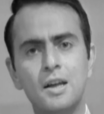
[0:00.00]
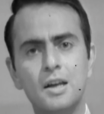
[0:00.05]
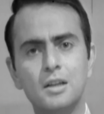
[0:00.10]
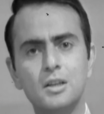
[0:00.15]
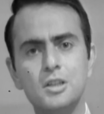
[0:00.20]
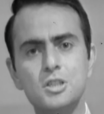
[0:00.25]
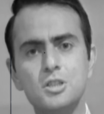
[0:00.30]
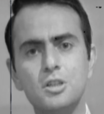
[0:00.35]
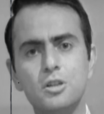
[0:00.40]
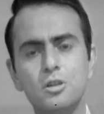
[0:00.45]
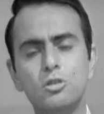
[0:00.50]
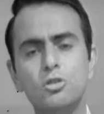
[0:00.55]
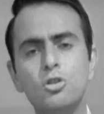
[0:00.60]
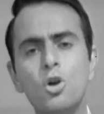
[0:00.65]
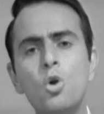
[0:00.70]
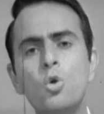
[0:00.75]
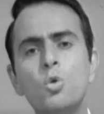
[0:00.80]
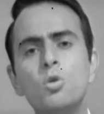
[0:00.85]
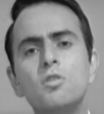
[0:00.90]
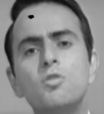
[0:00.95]
Let's let a
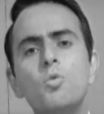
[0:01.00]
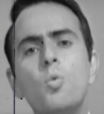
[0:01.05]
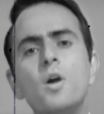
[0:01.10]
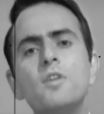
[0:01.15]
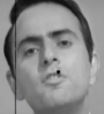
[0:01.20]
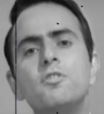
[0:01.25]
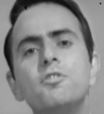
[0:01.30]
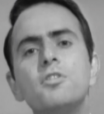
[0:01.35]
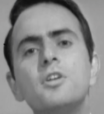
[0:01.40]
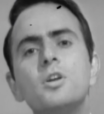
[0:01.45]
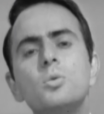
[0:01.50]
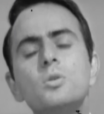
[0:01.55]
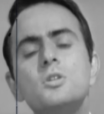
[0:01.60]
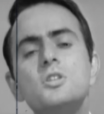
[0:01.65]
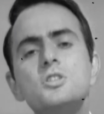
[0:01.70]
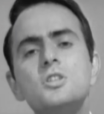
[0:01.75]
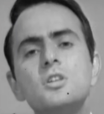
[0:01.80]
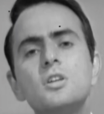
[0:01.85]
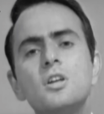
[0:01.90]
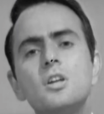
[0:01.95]
tone of one
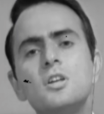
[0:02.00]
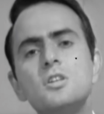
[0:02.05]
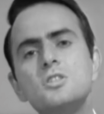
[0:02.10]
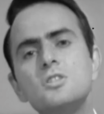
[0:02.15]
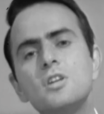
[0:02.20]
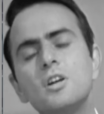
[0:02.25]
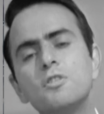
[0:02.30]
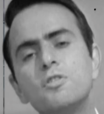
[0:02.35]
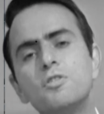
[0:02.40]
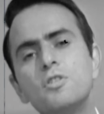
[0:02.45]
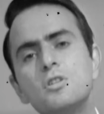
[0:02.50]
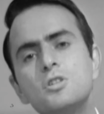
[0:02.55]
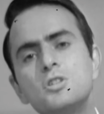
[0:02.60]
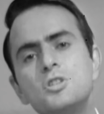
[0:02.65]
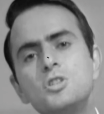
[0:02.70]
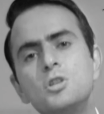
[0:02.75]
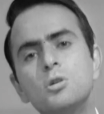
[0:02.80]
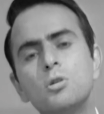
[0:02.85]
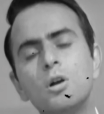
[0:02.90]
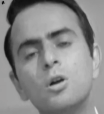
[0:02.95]
frequency stand for the
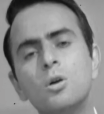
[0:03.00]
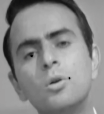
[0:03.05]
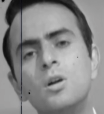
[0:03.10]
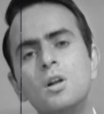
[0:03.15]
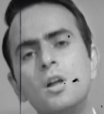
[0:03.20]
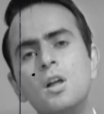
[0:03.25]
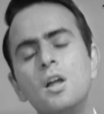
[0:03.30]
0